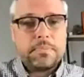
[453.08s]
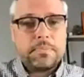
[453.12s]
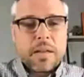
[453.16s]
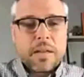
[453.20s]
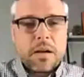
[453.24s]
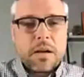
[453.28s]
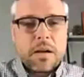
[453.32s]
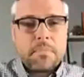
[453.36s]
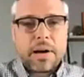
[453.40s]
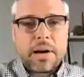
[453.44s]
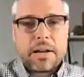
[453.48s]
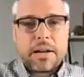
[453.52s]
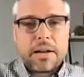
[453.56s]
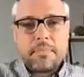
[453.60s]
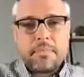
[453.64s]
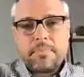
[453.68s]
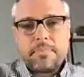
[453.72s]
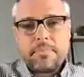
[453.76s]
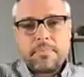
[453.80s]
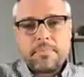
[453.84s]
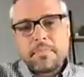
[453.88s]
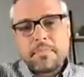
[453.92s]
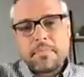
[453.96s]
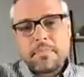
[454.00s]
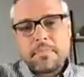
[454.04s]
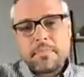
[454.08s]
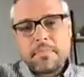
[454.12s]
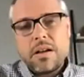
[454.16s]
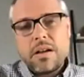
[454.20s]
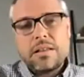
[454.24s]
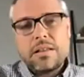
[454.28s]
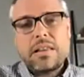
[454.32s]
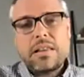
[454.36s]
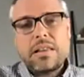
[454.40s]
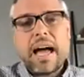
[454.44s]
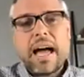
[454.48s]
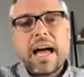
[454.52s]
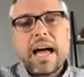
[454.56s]
But
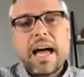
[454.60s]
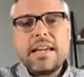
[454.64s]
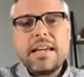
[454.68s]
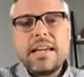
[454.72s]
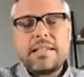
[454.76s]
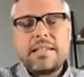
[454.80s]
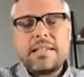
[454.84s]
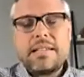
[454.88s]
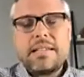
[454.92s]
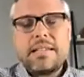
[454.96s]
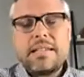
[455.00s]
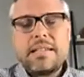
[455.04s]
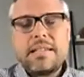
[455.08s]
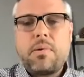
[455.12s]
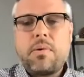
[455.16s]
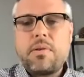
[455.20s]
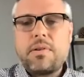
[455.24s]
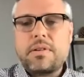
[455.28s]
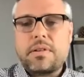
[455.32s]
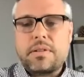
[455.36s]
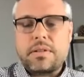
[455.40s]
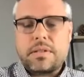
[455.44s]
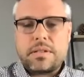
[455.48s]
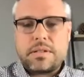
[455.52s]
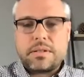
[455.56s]
lighting is important.